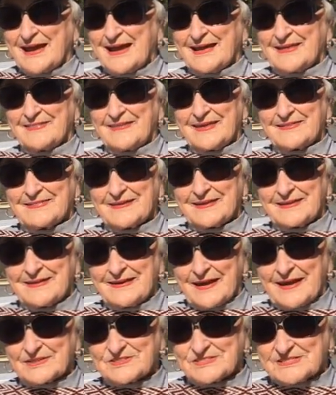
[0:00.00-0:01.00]
And then the
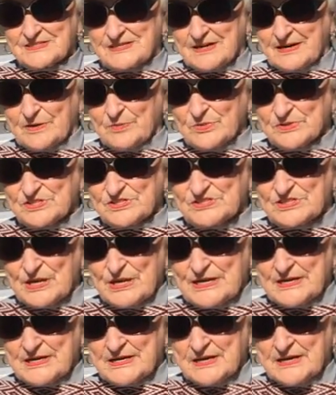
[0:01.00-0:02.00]
next day was
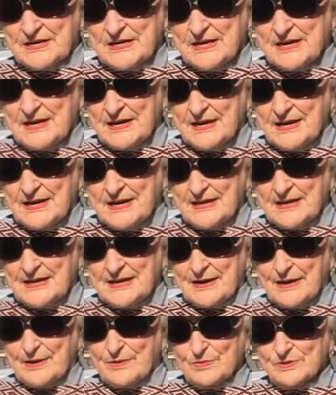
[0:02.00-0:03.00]
Sunday,
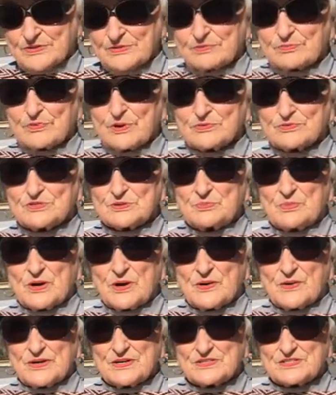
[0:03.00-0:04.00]
and I was
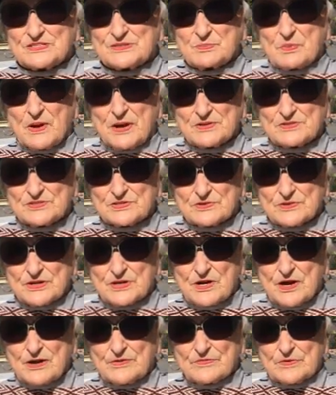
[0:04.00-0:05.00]
Rosemary's sponsor
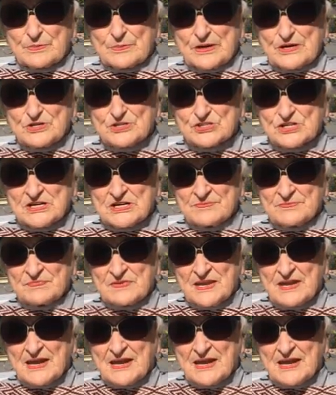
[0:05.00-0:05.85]
at confirmation.